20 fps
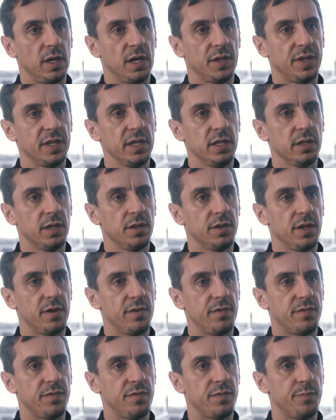I think
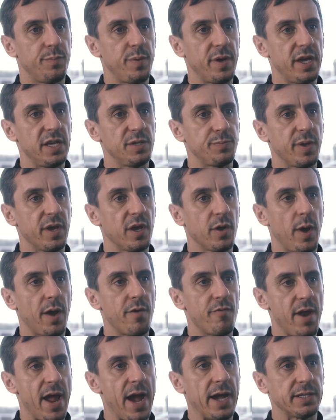that it's been
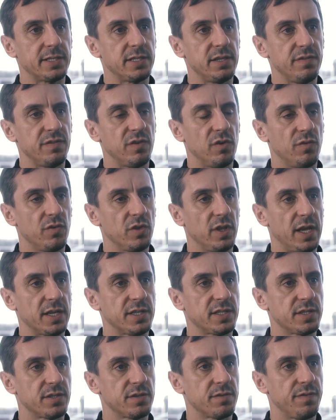quite reactive over the
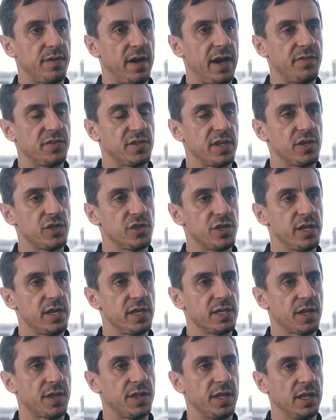last 5-6
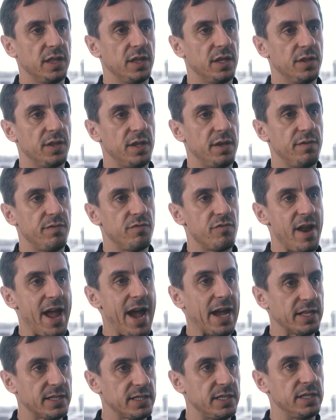years. I think that they've
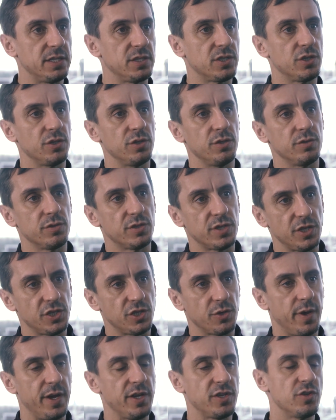reacted to
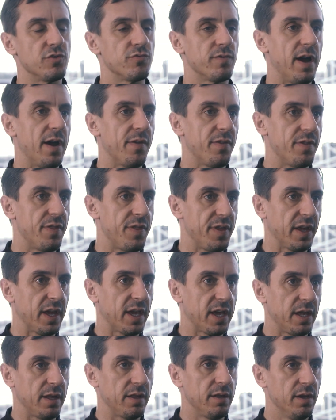situations rather than
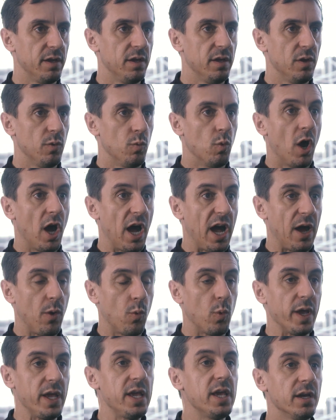thinking, what are
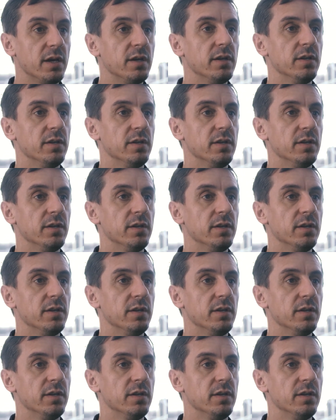we?